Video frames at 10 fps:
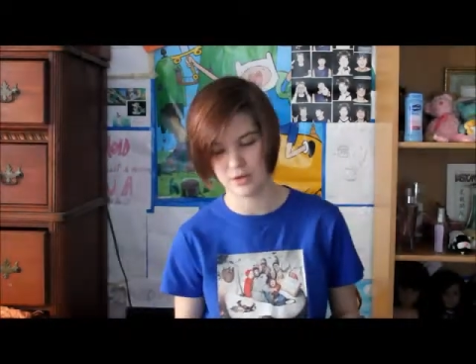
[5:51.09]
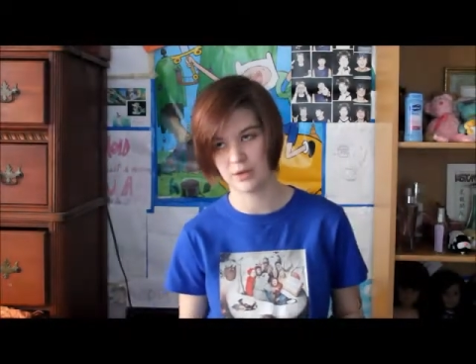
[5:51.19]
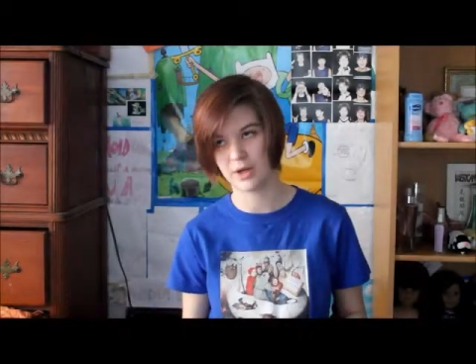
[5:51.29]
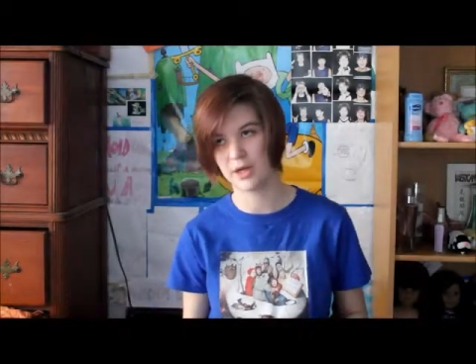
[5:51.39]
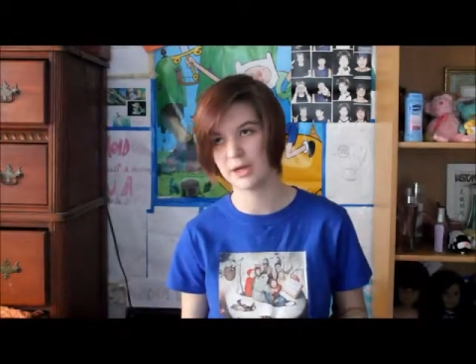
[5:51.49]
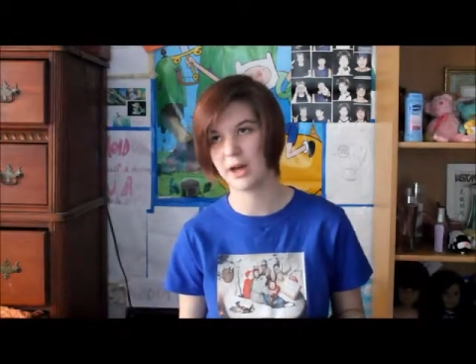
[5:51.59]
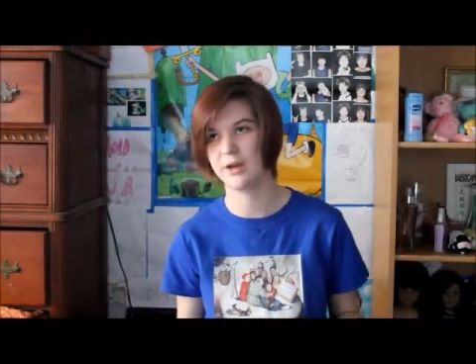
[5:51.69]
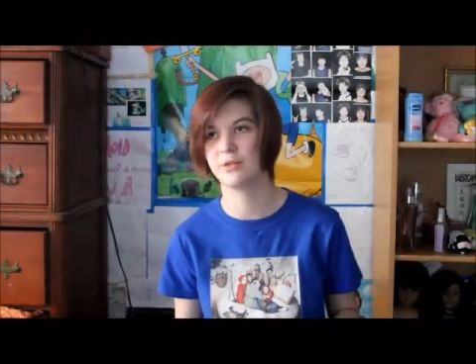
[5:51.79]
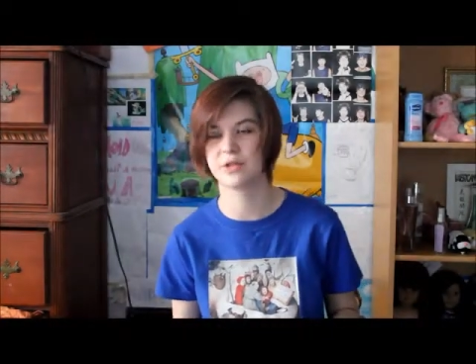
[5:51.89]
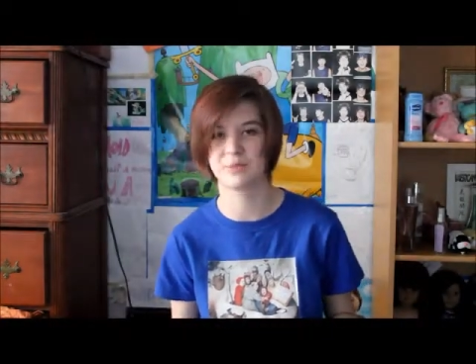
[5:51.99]
You gain a
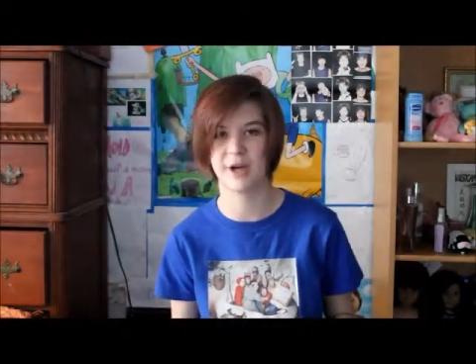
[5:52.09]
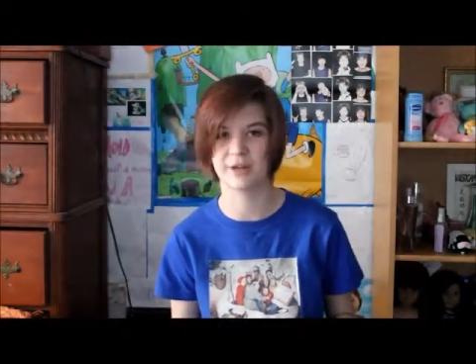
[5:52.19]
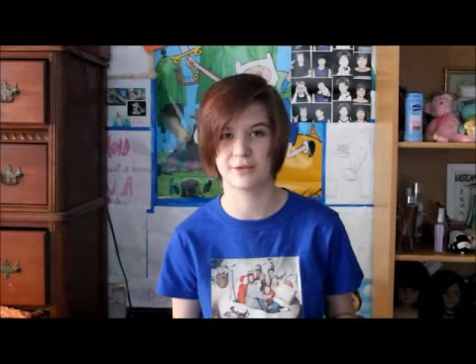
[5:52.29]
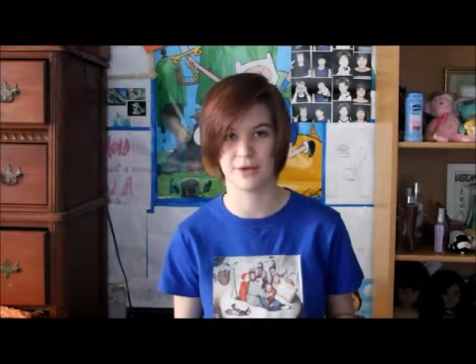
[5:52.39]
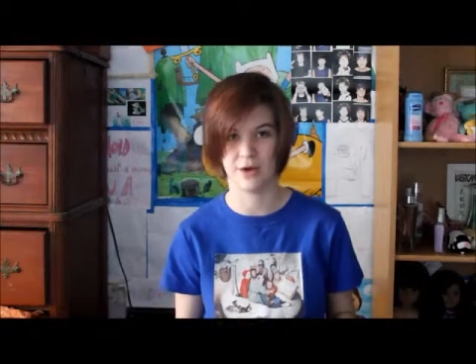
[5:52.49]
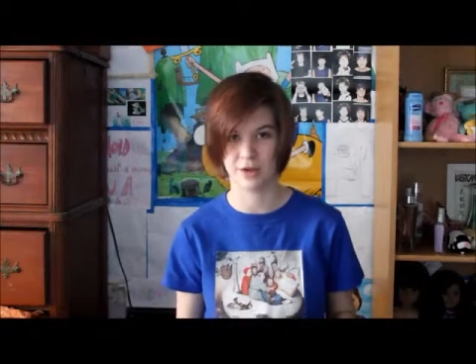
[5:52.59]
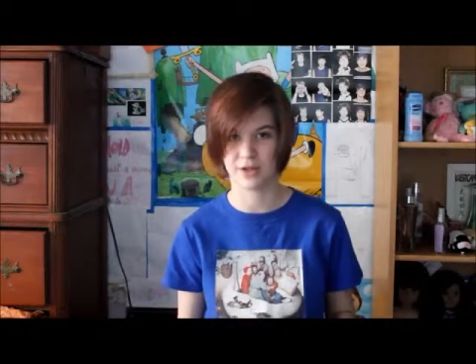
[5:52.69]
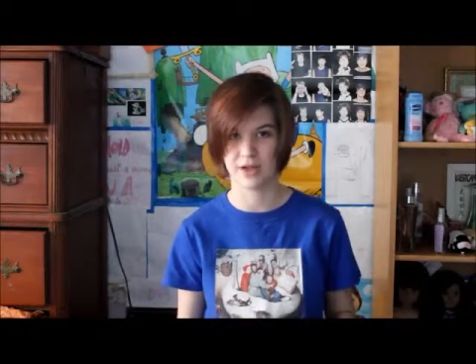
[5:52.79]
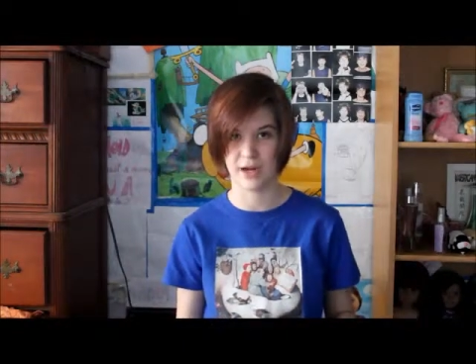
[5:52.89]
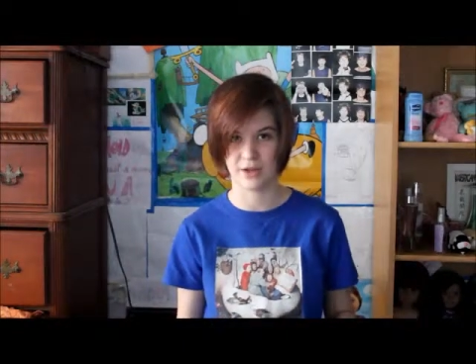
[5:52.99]
kind of respect for all
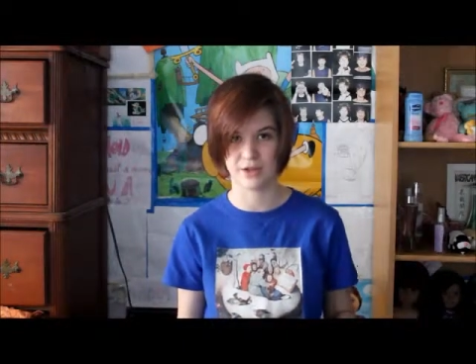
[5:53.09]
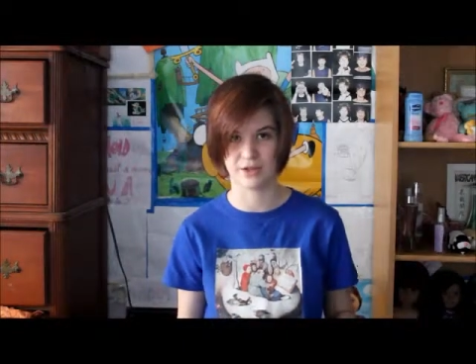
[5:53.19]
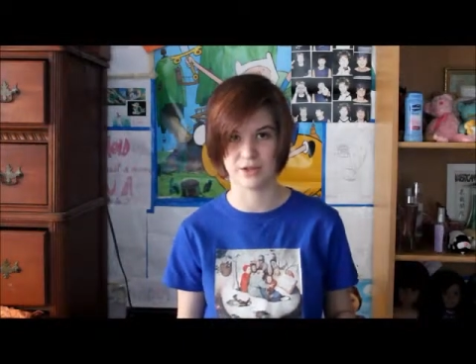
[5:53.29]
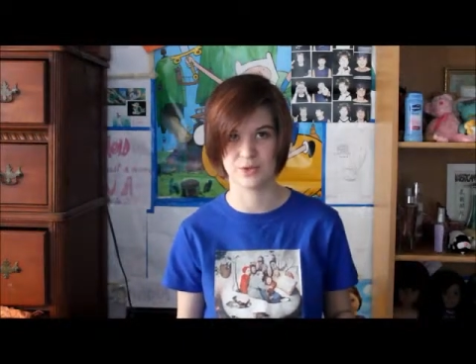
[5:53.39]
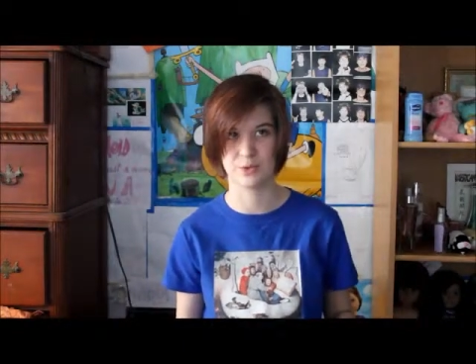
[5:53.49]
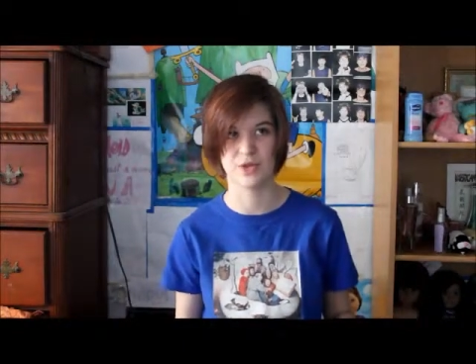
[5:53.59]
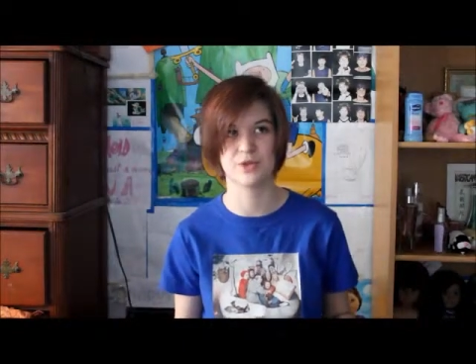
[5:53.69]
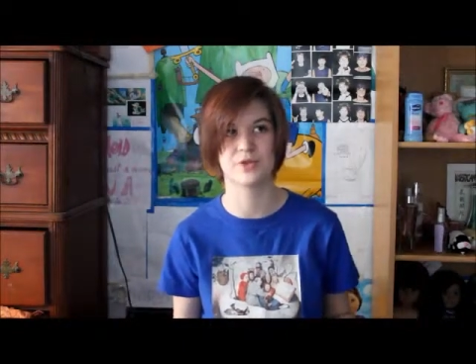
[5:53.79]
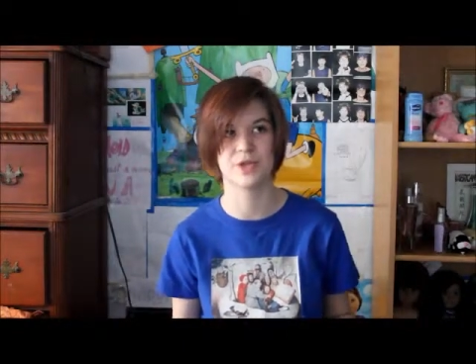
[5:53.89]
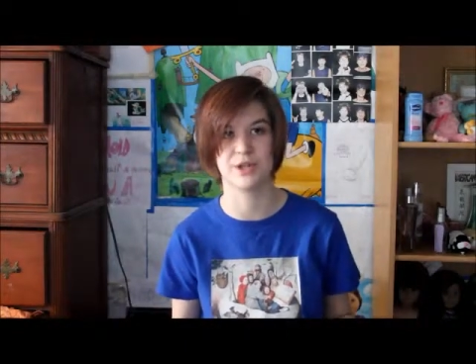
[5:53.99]
the characters
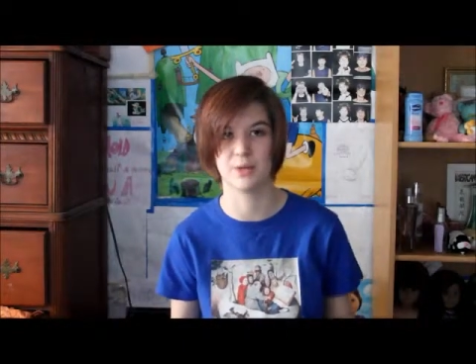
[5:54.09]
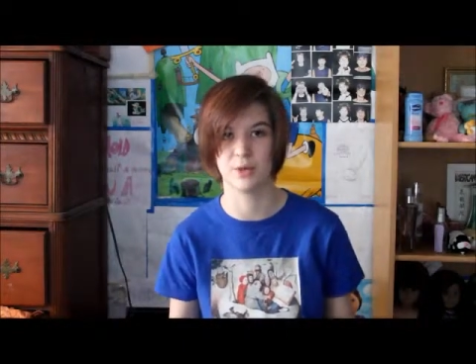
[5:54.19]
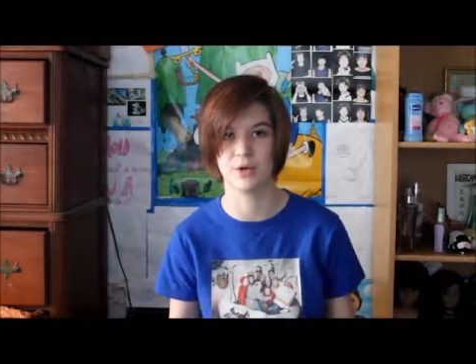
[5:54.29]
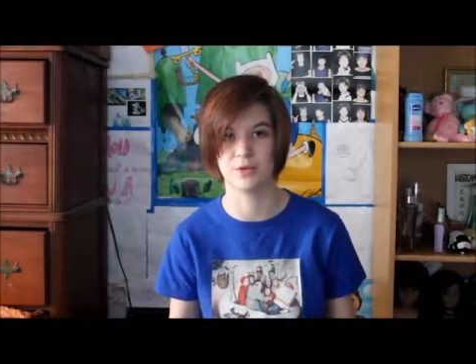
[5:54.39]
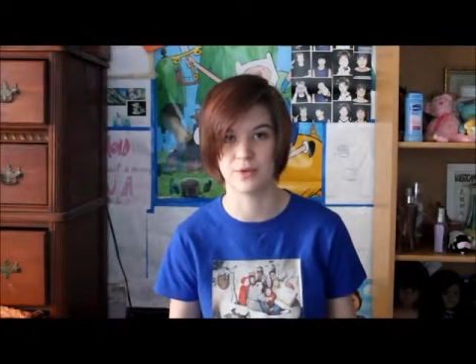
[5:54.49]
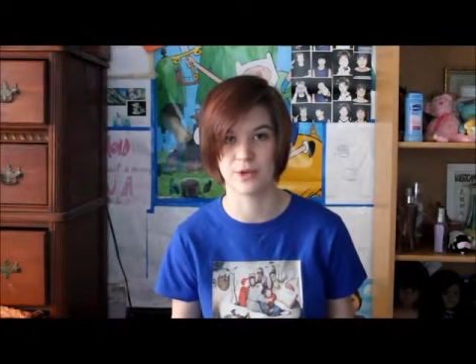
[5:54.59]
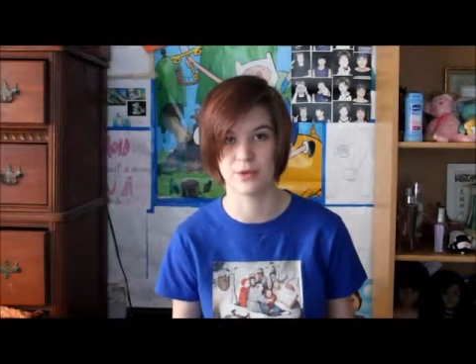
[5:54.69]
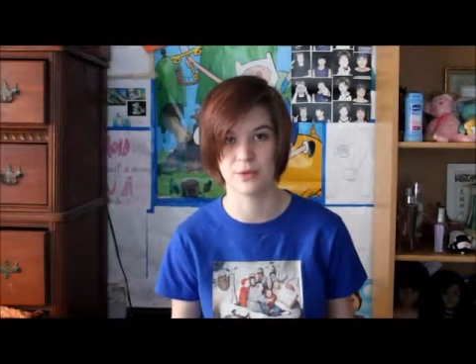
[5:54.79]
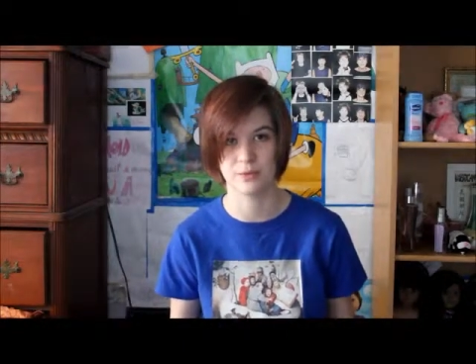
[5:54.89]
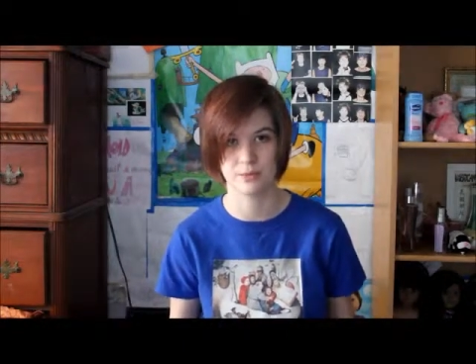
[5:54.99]
once you see their point of view.